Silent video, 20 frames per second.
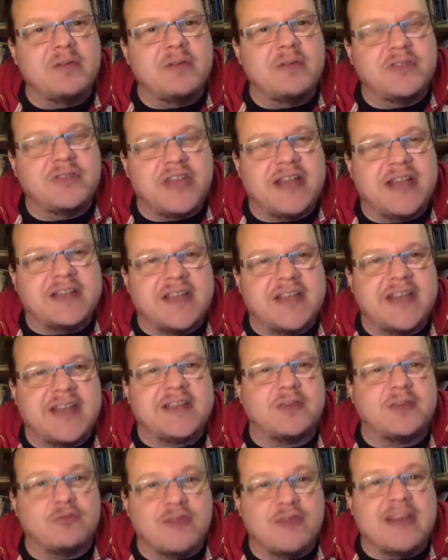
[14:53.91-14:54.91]
checks
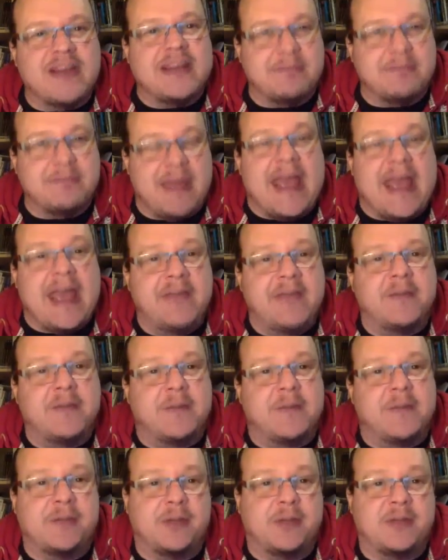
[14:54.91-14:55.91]
are really bad for
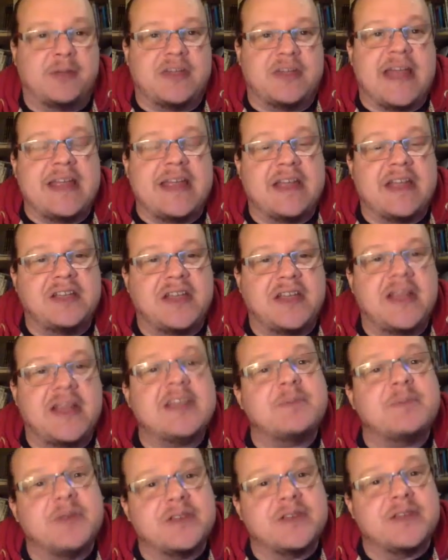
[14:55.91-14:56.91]
people who are taking
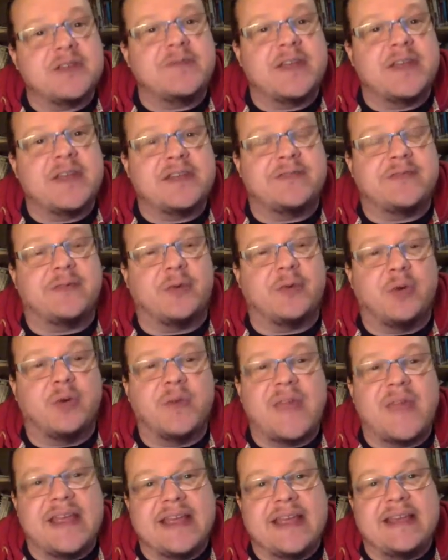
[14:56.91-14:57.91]
checks, because if there's fraud,
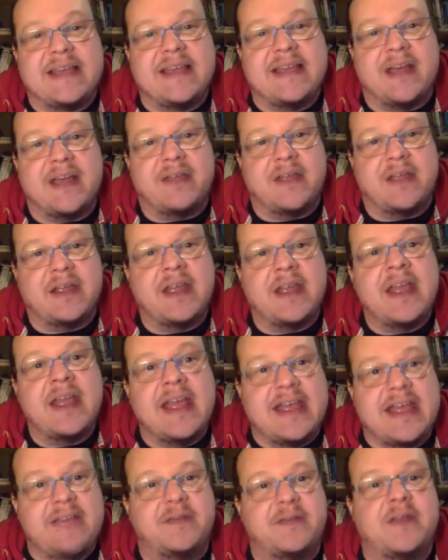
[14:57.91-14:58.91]
they get nothing,
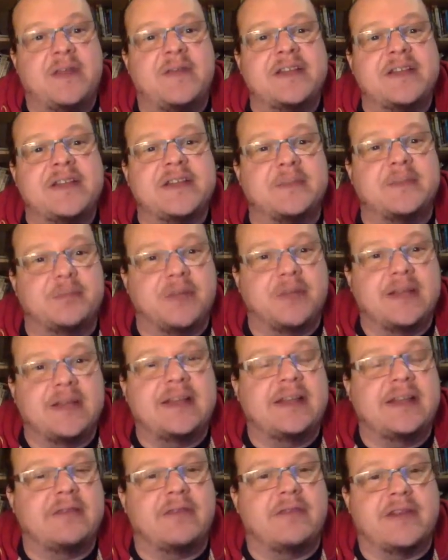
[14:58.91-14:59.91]
even if it's
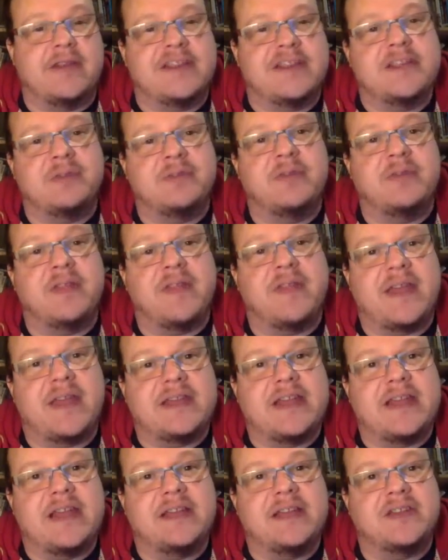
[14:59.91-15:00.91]
completely reasonable that they
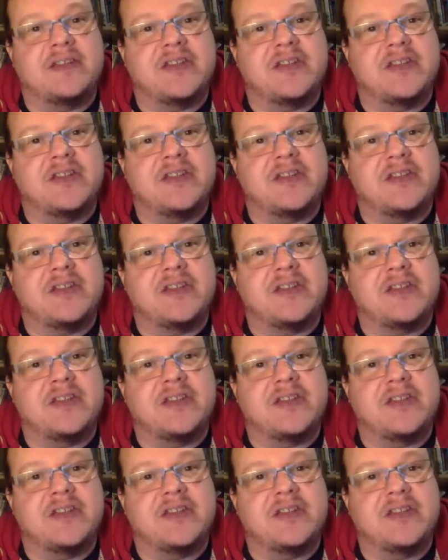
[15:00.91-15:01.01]
take the